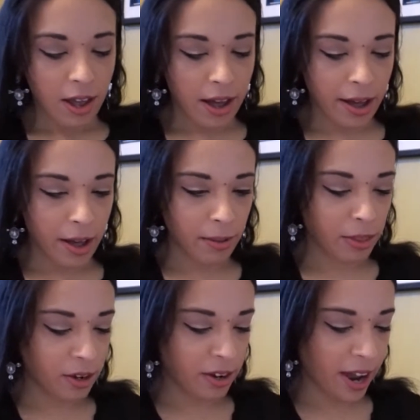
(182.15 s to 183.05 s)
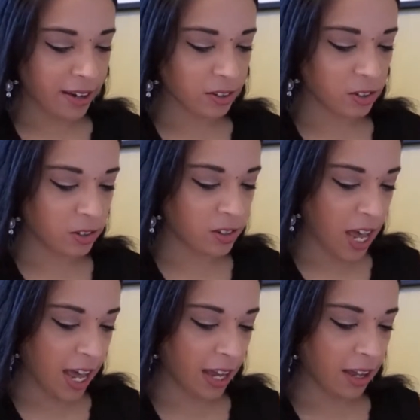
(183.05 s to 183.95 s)
The next
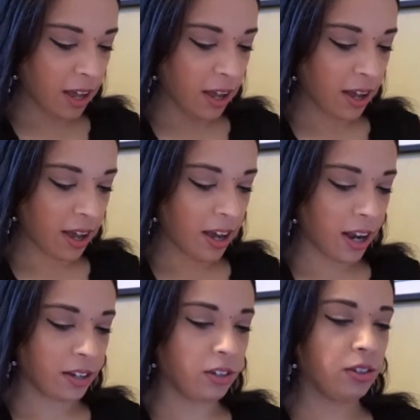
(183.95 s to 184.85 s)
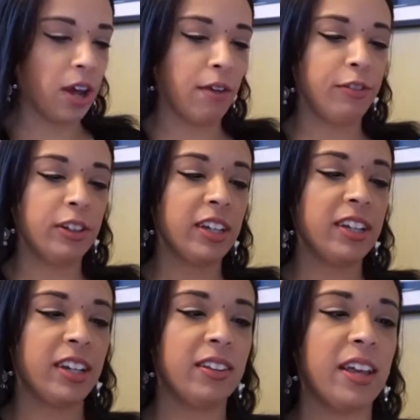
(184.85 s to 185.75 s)
thing, and I definitely
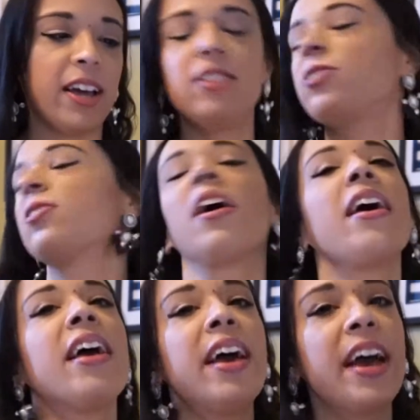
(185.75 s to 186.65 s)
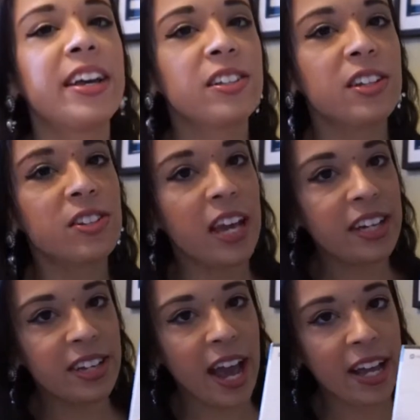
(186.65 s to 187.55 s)
need this, is this
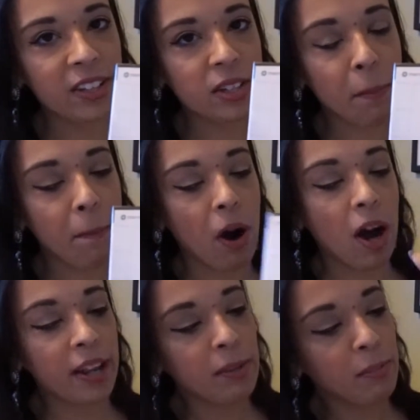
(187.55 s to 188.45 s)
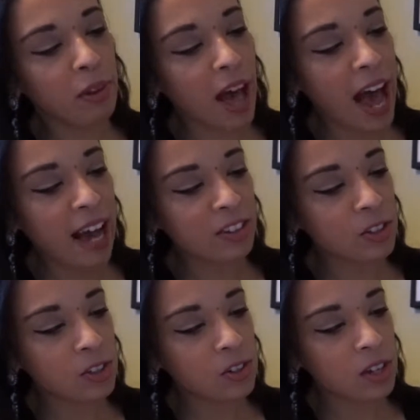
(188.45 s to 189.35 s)
Intense Body
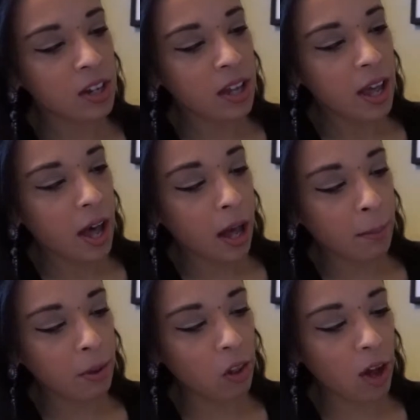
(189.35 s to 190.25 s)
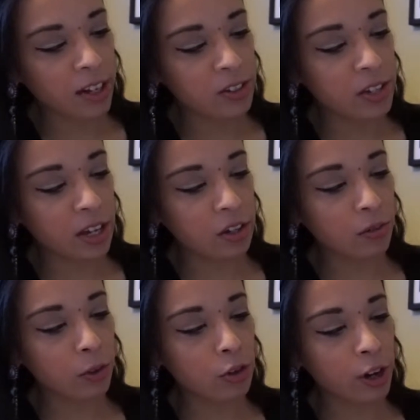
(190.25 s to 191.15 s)
Blast Pilates
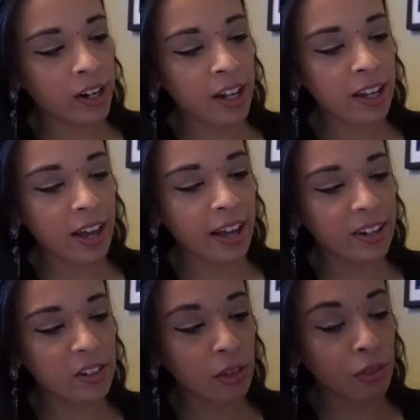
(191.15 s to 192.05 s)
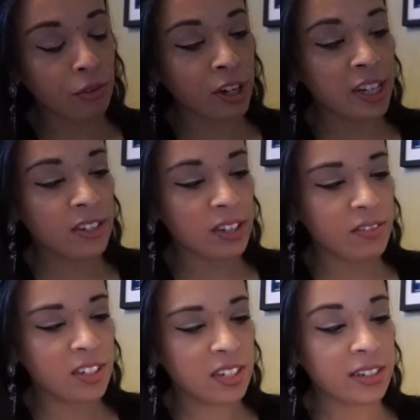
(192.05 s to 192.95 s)
Interval Training, and it's a 3
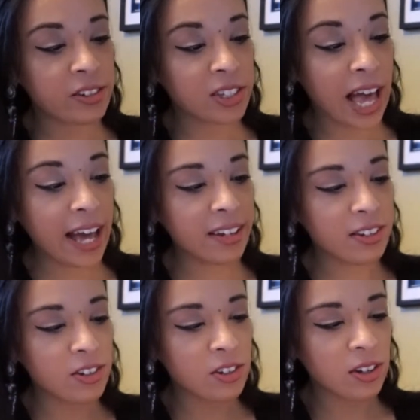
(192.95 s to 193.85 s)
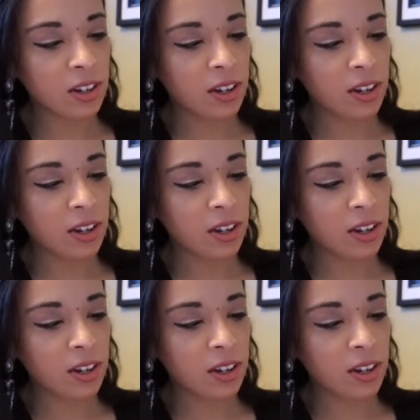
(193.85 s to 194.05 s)
DVD set.